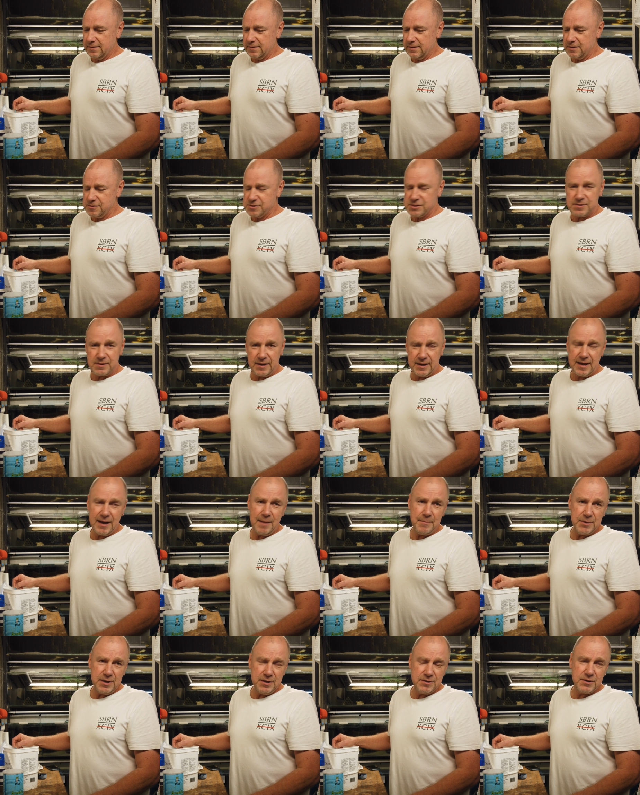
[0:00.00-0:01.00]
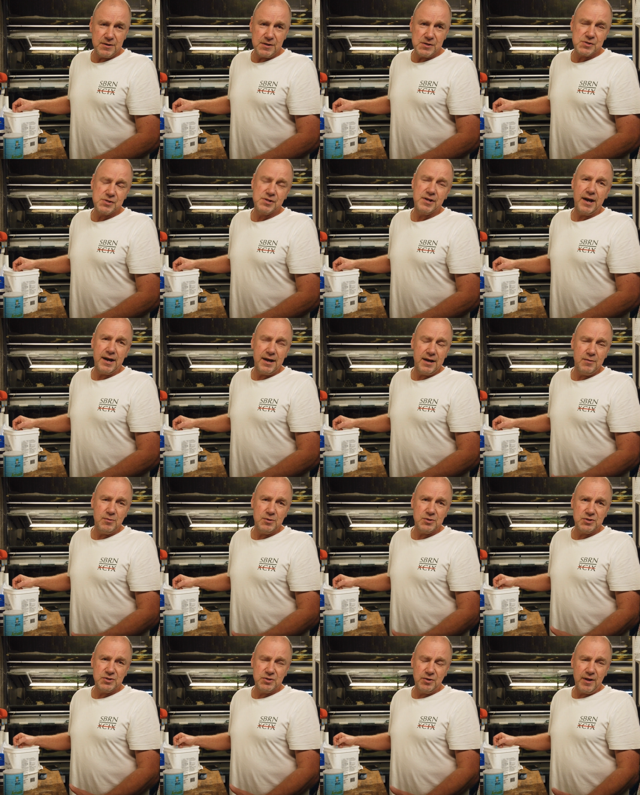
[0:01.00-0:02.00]
There's a company to this day
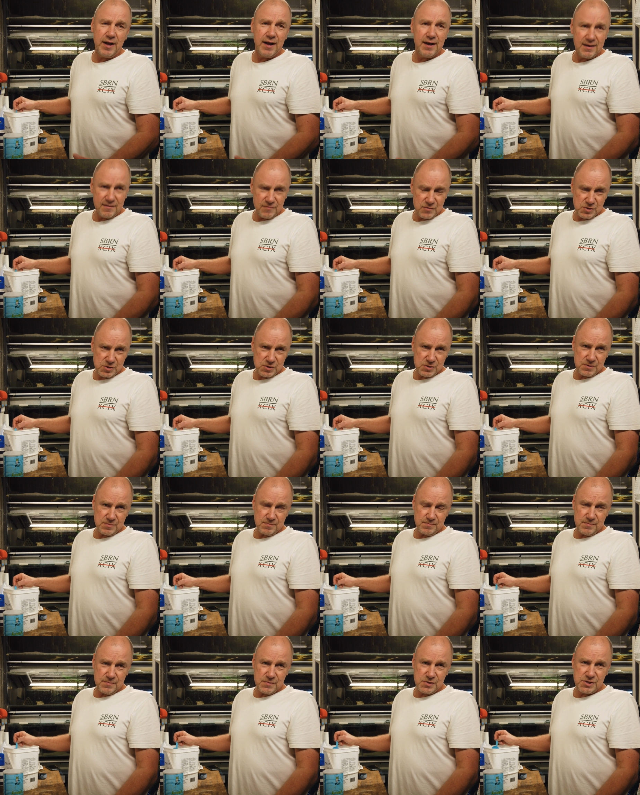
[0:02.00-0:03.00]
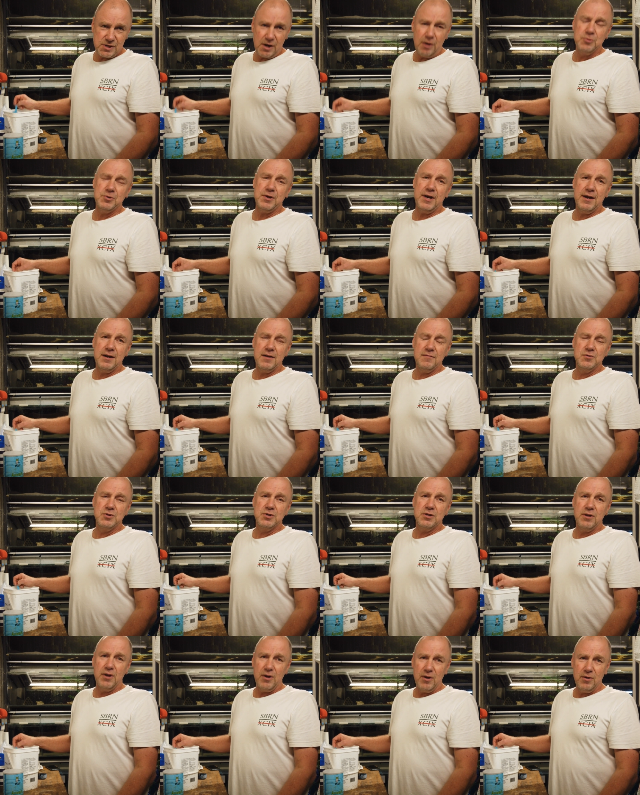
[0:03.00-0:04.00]
which still harvests salt out of
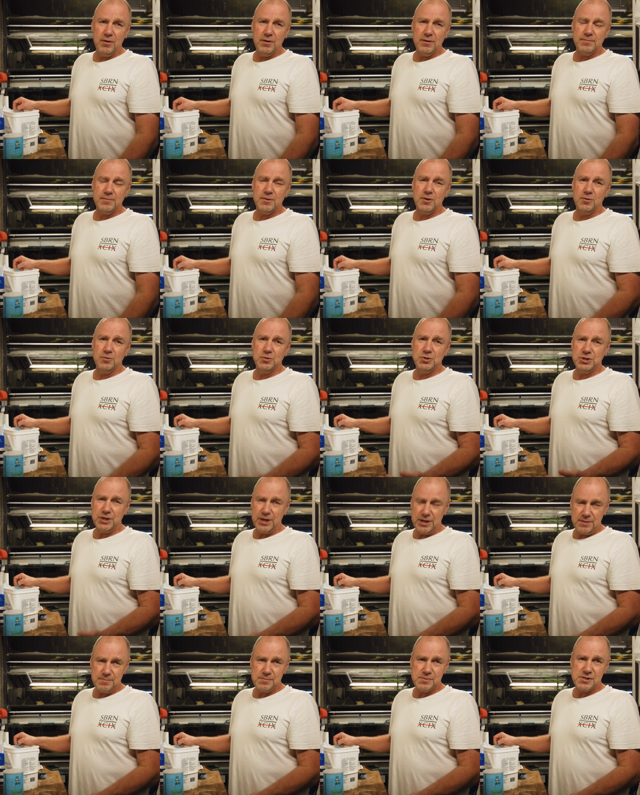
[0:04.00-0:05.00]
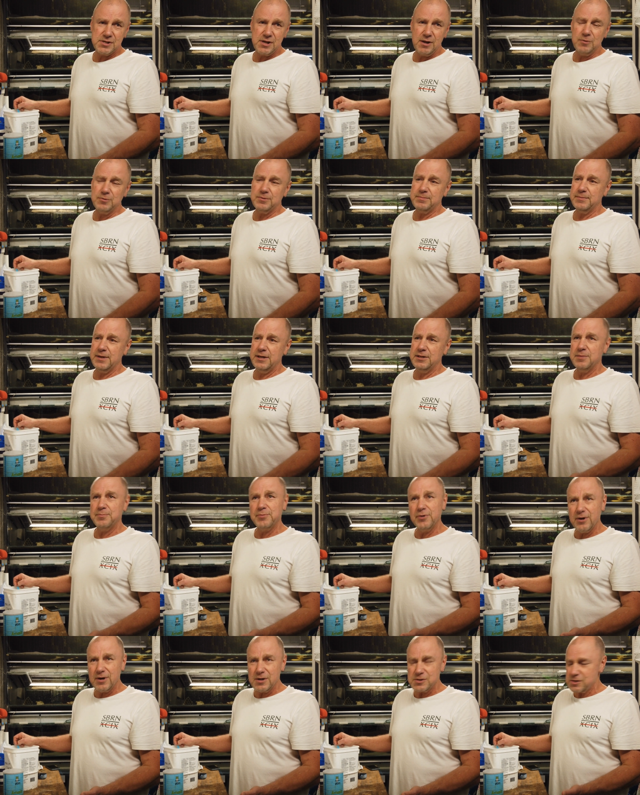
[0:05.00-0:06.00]
Geelong called Cheetham Salt
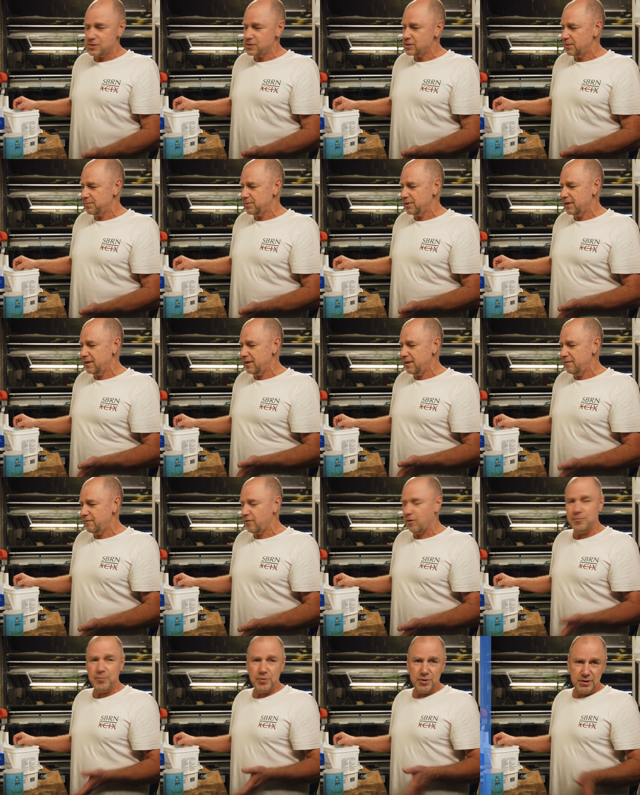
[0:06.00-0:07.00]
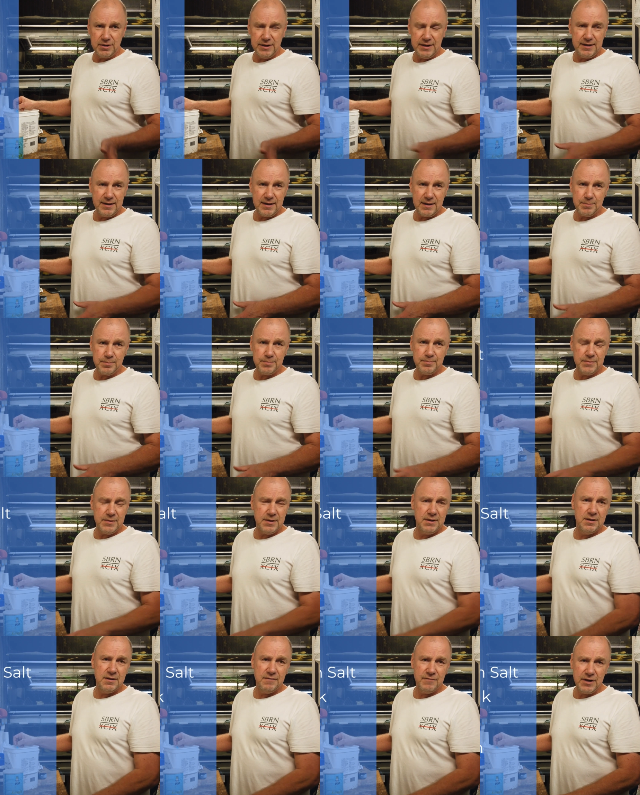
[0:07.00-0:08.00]
Enterprises, I believe. I'll put a link up
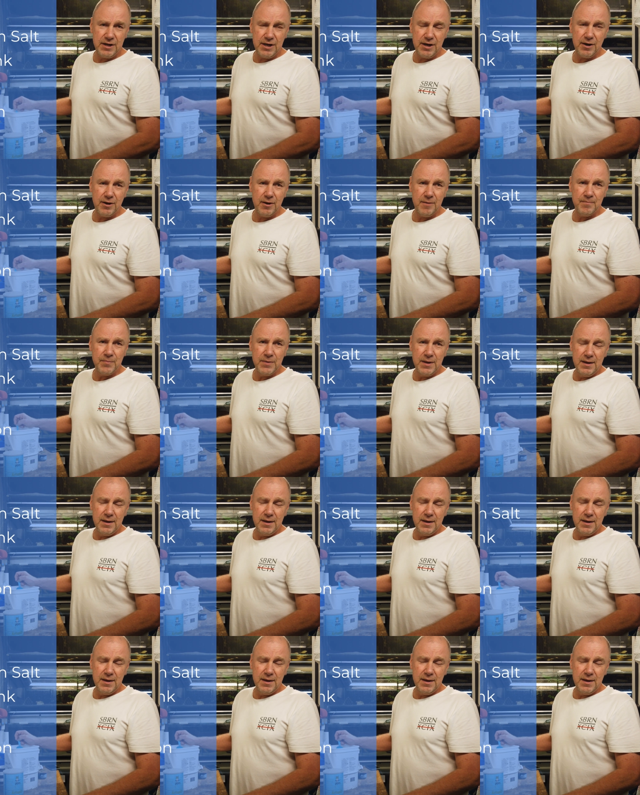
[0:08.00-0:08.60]
in the video.